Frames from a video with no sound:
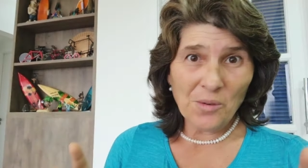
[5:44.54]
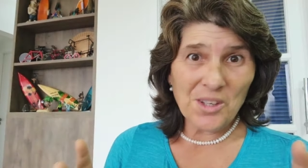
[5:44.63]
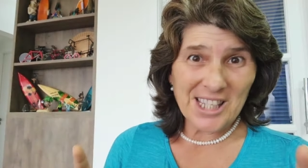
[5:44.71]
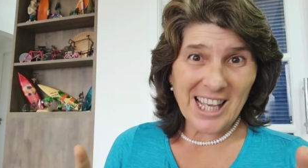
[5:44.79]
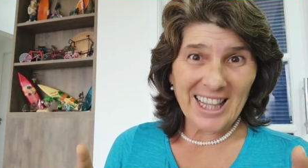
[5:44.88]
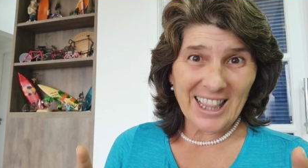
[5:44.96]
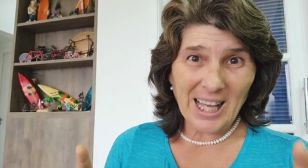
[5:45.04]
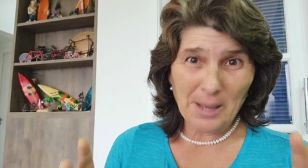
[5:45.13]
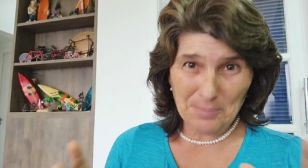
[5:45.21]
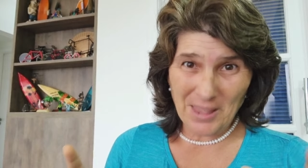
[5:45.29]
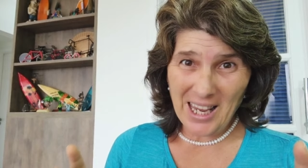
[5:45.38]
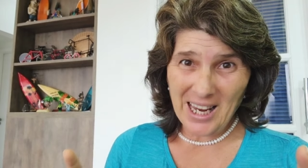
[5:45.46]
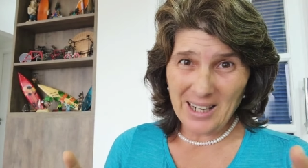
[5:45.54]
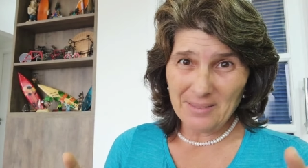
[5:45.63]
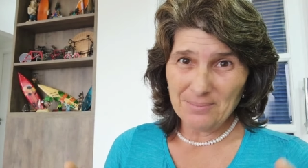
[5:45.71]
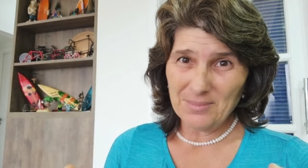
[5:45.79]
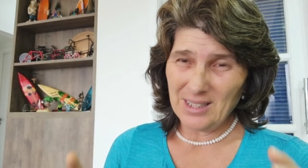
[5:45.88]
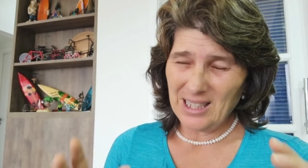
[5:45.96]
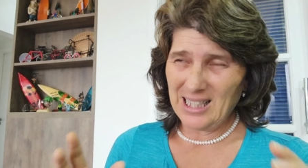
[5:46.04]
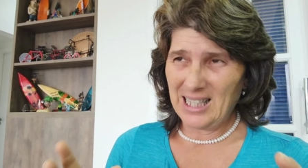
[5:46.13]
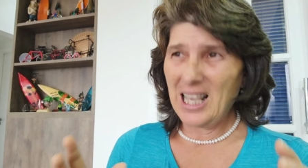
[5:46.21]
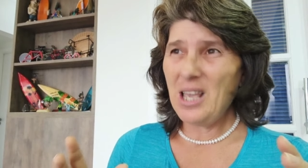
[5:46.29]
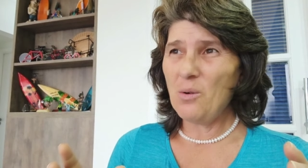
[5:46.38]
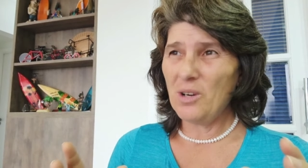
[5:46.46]
I was got up there
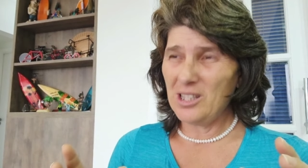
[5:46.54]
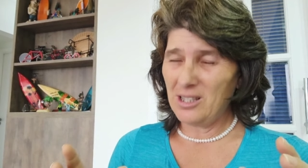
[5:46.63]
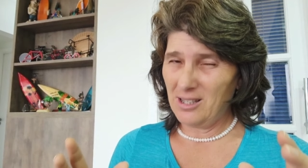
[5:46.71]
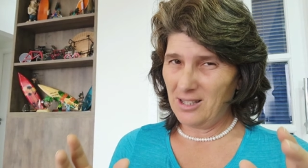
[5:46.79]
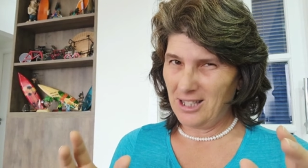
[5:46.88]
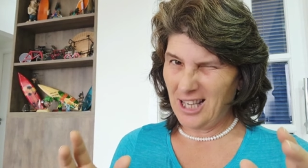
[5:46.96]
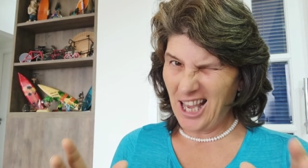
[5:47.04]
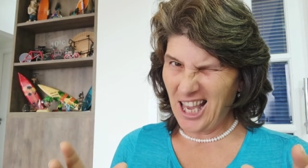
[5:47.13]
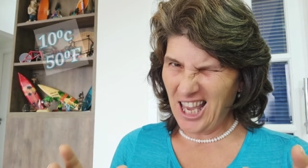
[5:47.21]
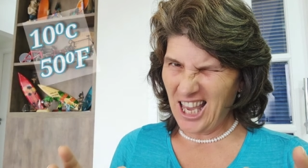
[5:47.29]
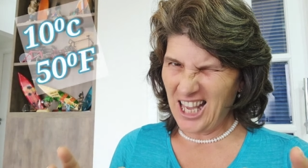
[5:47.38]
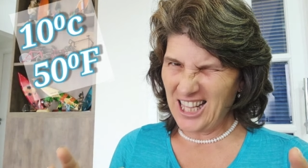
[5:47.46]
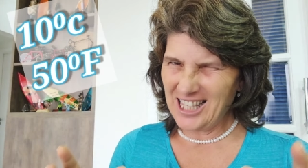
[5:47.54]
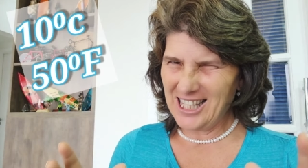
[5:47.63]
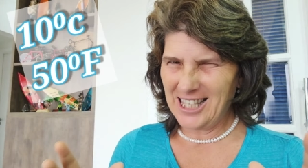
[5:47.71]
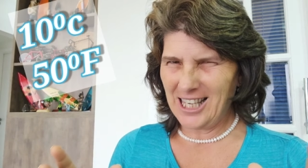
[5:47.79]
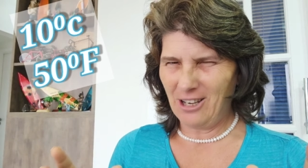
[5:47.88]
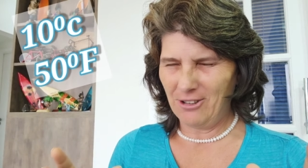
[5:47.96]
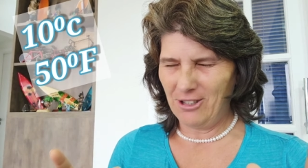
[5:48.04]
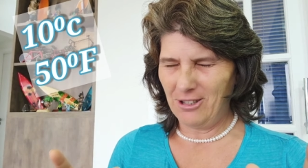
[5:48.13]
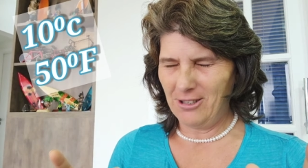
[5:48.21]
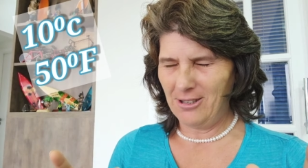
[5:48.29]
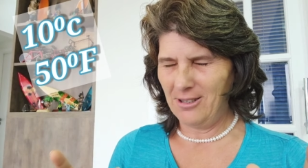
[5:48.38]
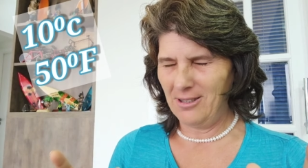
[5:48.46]
it was 10
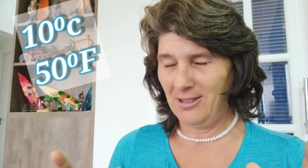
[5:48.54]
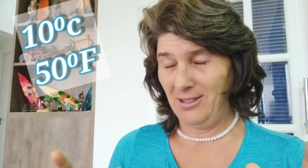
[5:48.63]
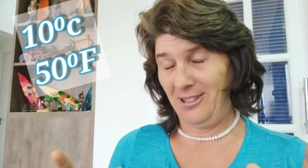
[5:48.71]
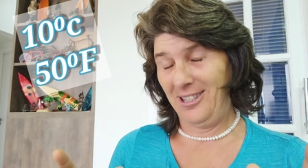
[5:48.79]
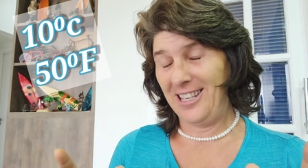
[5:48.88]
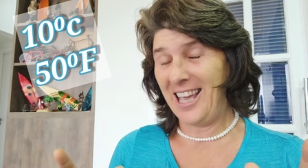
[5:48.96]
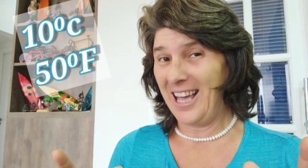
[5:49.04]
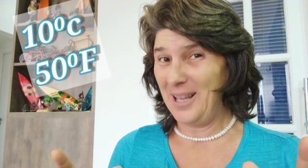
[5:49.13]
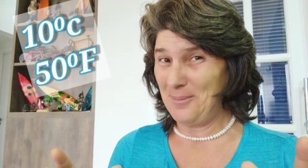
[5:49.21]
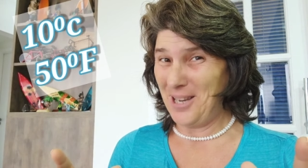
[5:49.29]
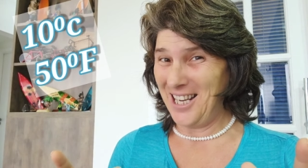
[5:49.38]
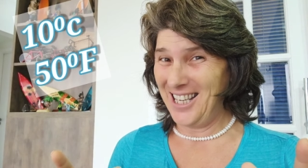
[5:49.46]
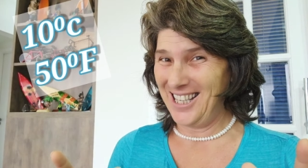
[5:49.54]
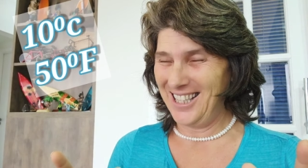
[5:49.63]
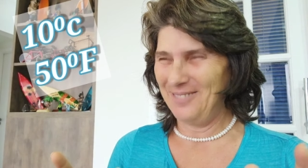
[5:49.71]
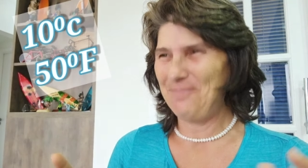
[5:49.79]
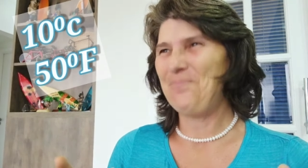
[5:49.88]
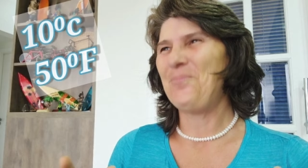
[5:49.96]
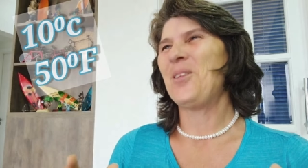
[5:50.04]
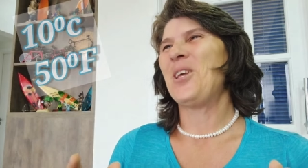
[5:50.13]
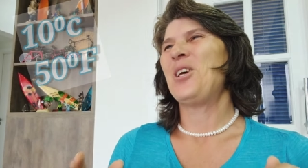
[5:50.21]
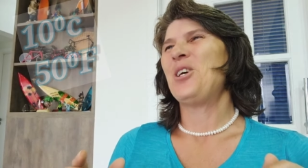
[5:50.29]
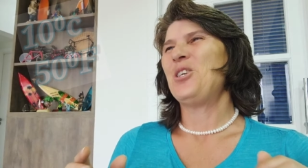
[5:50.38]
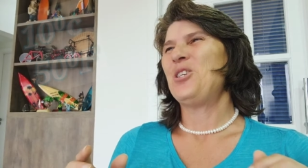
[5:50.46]
Celsius yeah imagine
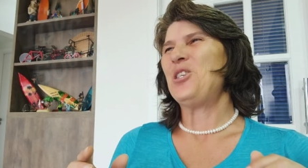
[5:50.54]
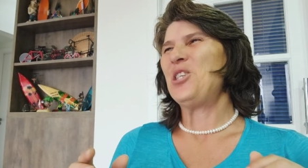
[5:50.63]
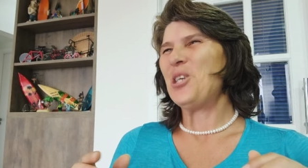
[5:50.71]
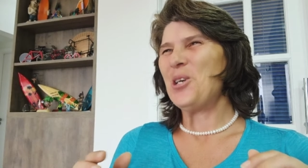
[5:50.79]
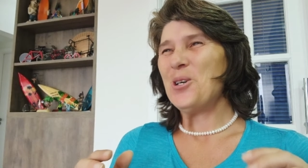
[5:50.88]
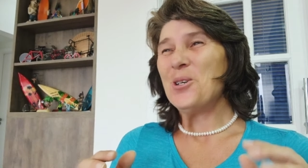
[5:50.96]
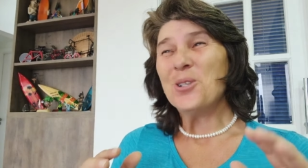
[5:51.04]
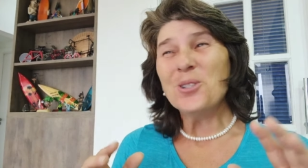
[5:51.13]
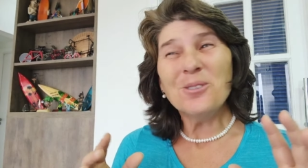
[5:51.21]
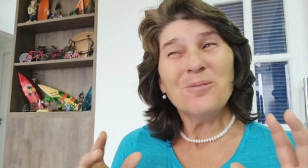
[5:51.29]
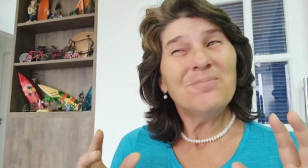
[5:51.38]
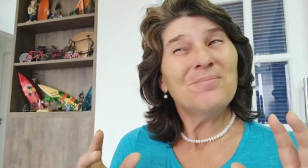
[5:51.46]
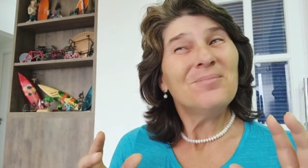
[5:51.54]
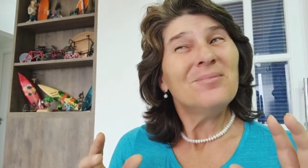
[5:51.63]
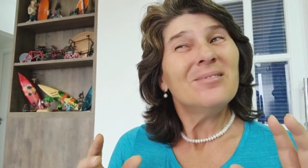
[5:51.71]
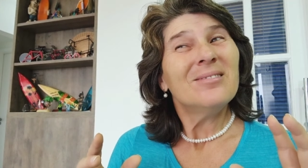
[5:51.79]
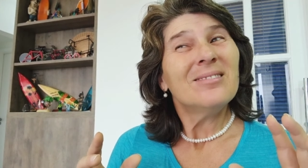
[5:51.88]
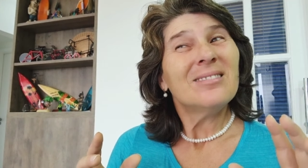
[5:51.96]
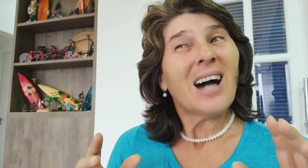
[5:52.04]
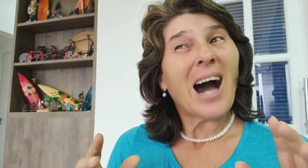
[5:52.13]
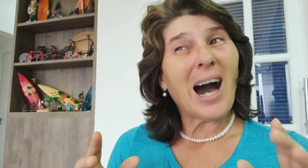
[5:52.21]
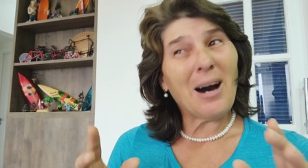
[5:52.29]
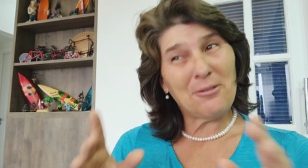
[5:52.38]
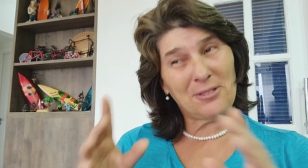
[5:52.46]
so
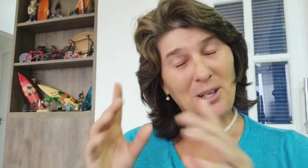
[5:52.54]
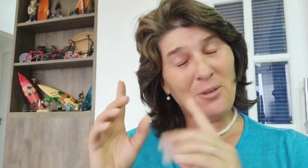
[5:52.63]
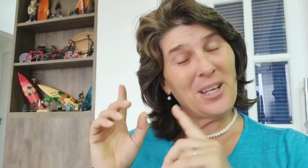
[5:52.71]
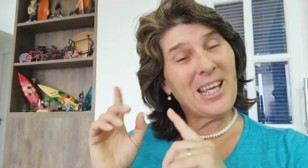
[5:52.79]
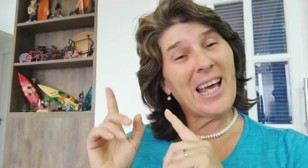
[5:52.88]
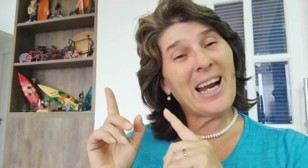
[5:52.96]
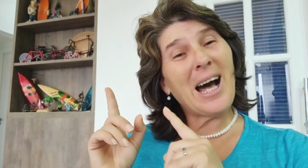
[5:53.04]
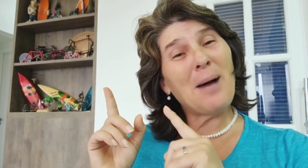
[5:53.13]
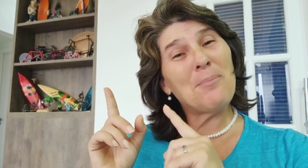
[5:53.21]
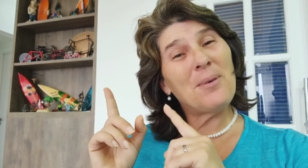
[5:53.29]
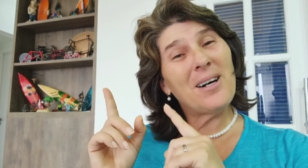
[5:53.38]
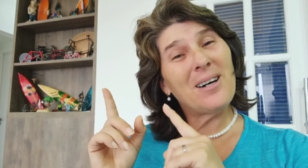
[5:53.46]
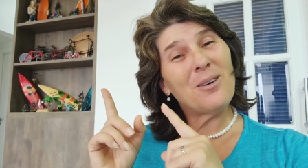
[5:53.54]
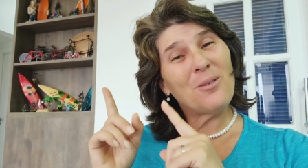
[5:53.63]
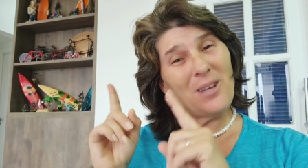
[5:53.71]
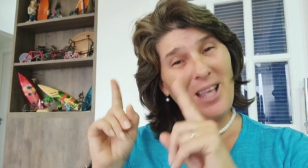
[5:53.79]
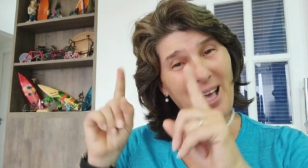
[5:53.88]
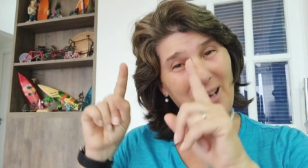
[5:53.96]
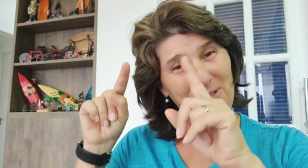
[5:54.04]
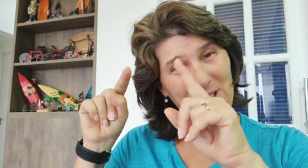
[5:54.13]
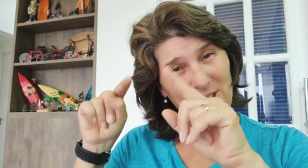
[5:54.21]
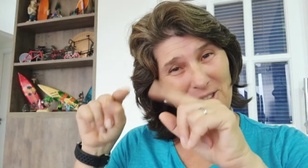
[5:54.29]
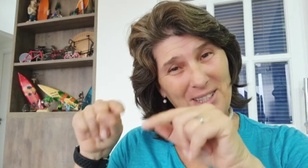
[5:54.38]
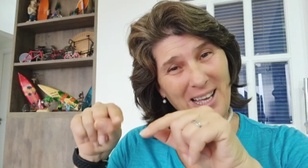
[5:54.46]
after we get up we have
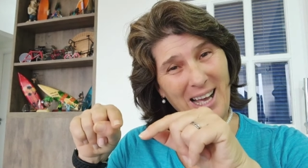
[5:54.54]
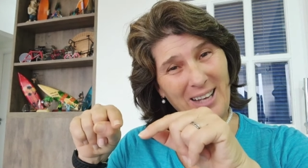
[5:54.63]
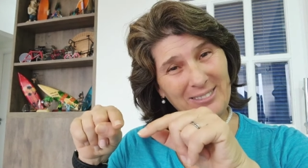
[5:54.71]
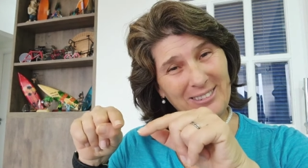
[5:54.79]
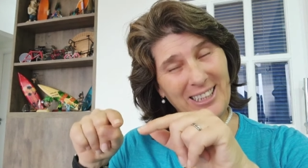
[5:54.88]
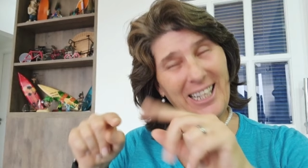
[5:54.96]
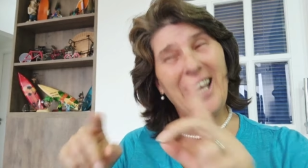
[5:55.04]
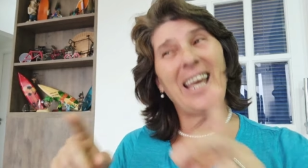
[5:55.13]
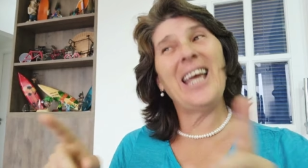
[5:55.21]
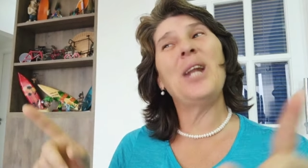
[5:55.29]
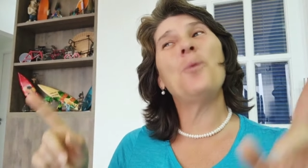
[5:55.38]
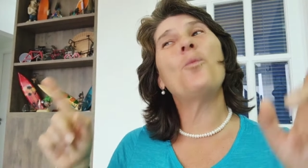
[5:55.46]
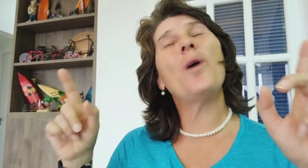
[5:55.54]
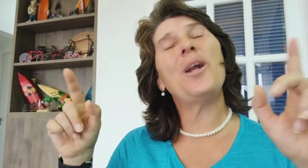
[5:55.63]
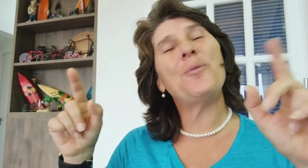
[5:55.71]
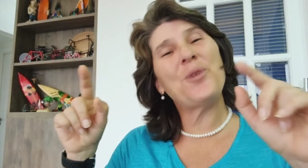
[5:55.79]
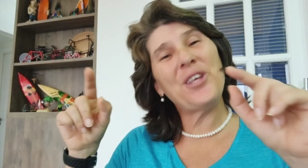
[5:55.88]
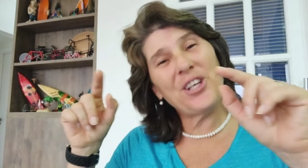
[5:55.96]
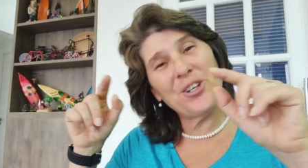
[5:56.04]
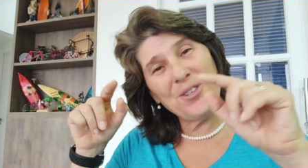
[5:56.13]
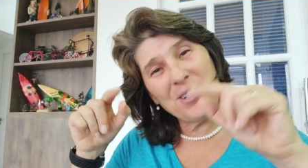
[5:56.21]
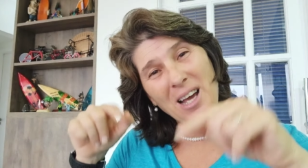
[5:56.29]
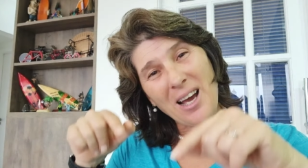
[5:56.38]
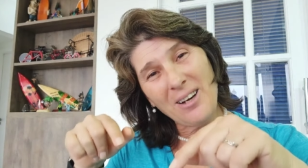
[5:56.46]
to go down. And when we go
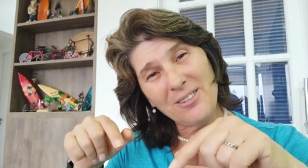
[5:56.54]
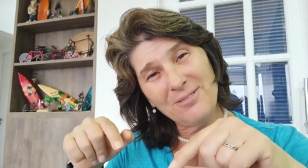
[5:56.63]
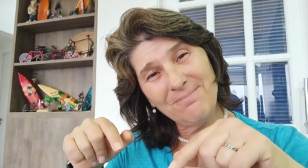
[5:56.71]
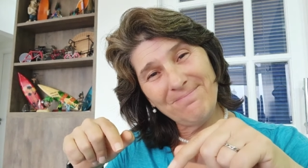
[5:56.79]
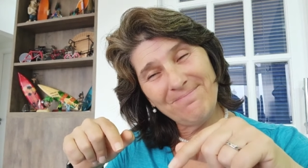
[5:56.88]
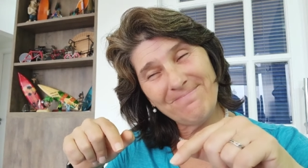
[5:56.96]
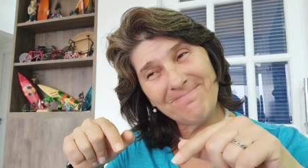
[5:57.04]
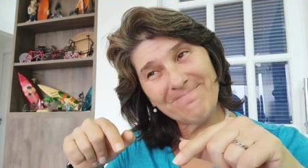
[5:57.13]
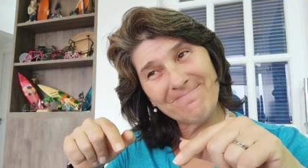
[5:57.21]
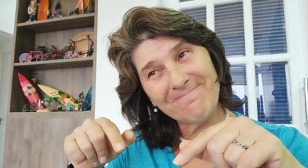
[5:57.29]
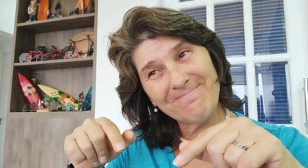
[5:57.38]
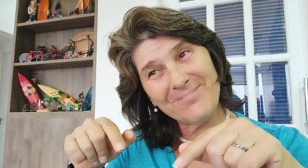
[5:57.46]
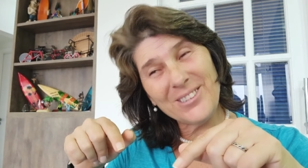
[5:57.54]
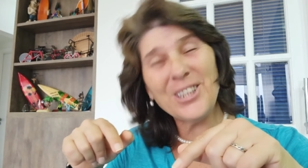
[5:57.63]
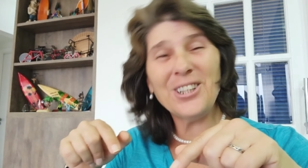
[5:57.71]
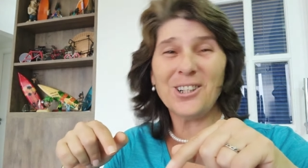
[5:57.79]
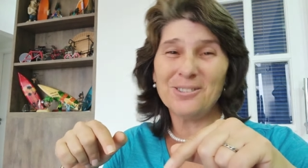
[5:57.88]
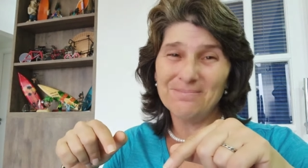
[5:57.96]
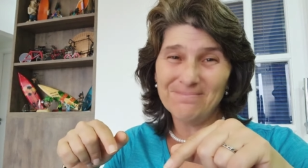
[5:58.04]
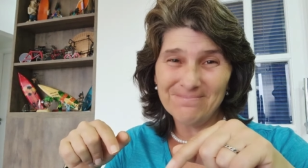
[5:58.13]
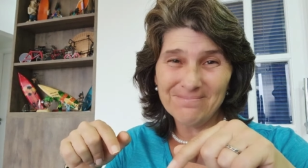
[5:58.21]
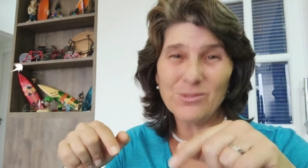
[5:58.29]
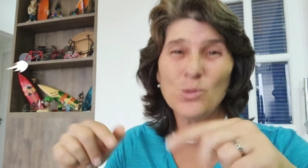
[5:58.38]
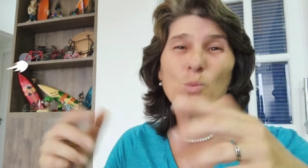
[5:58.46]
down, you know,
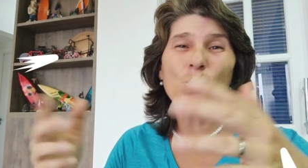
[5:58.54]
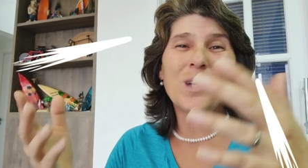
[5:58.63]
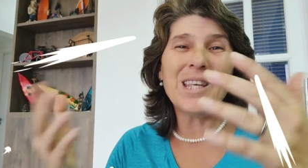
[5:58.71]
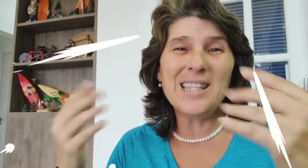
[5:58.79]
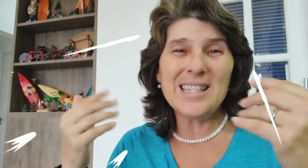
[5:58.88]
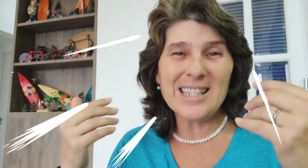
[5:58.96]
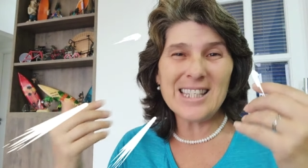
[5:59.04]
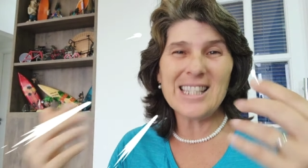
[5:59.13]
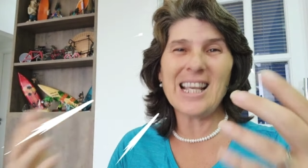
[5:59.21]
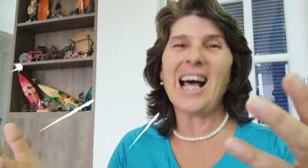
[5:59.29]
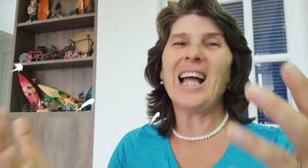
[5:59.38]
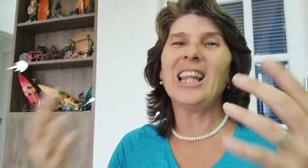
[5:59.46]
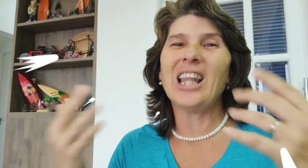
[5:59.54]
wind, a